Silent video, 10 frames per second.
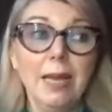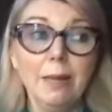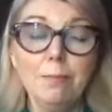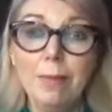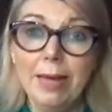
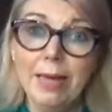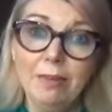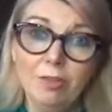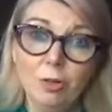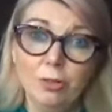It may
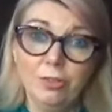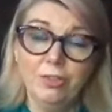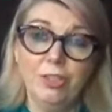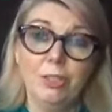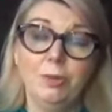have
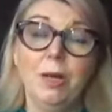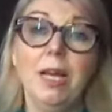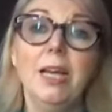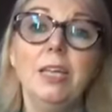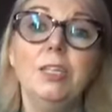caused you
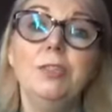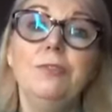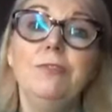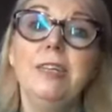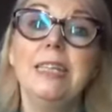to
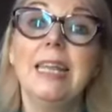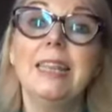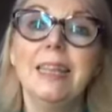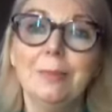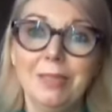feel
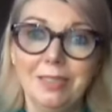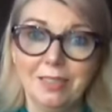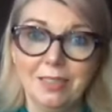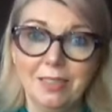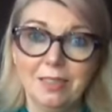
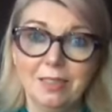limited.